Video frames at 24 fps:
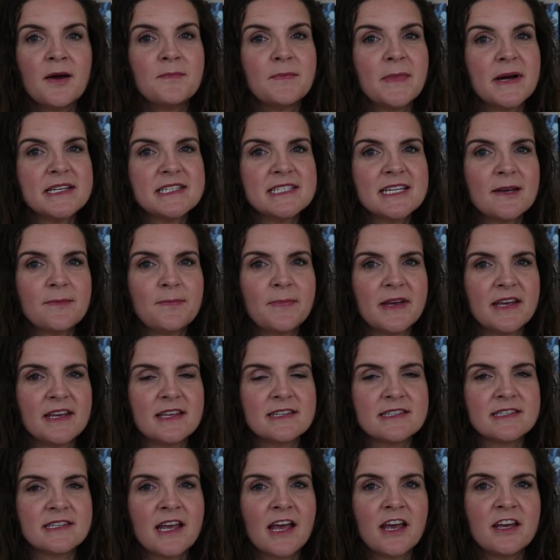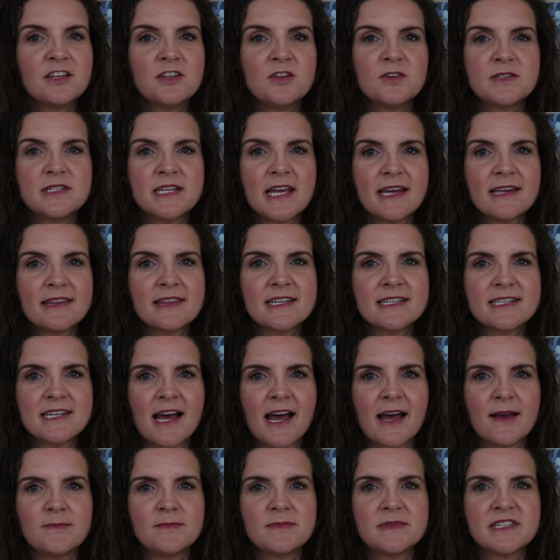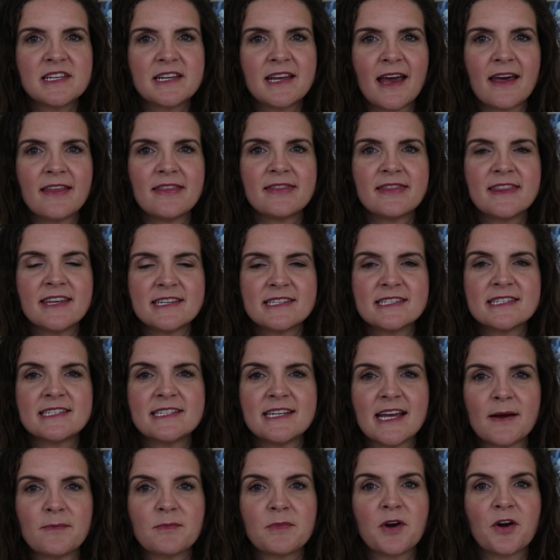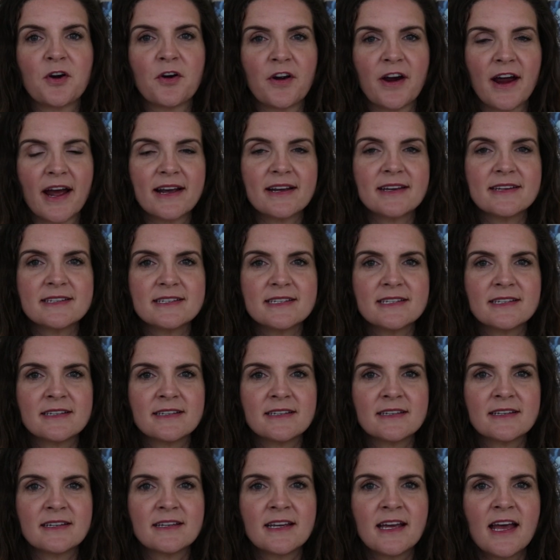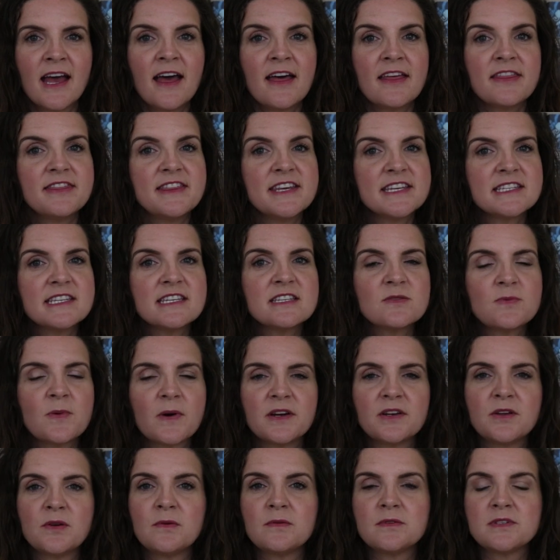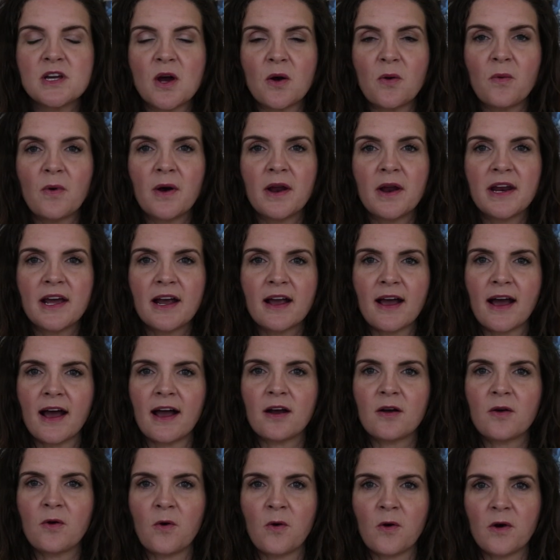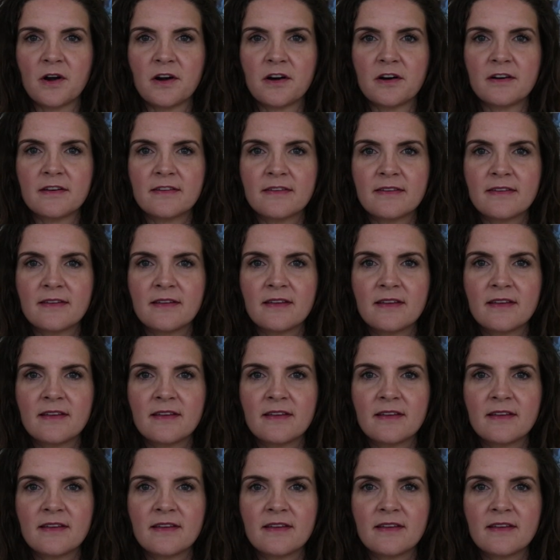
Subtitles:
My tip is you take the time to get this step correct. This is where you don't want to cut corners.